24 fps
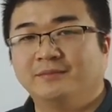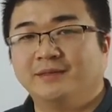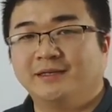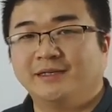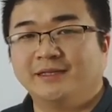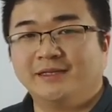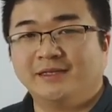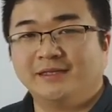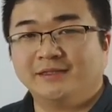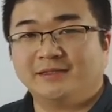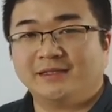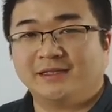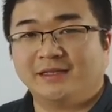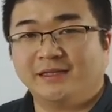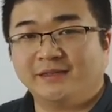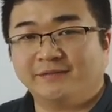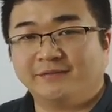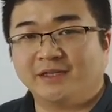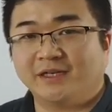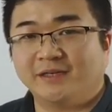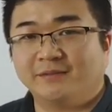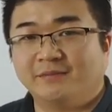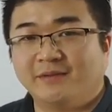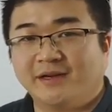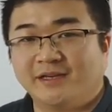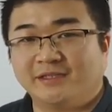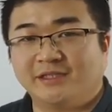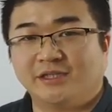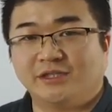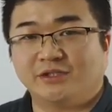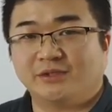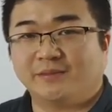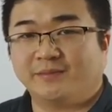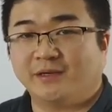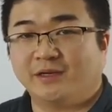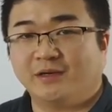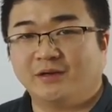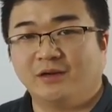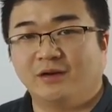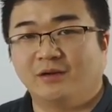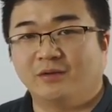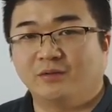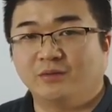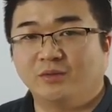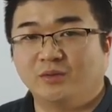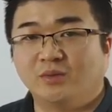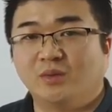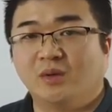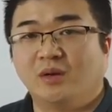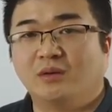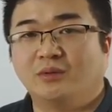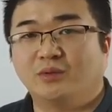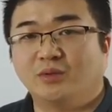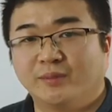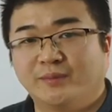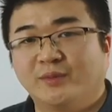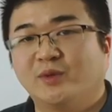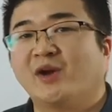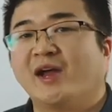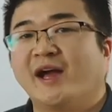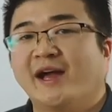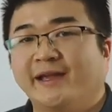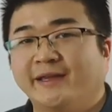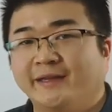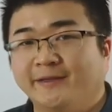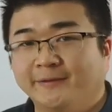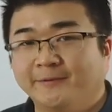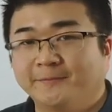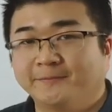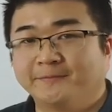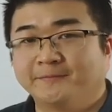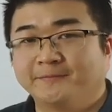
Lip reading: please leave the message below. We will reply.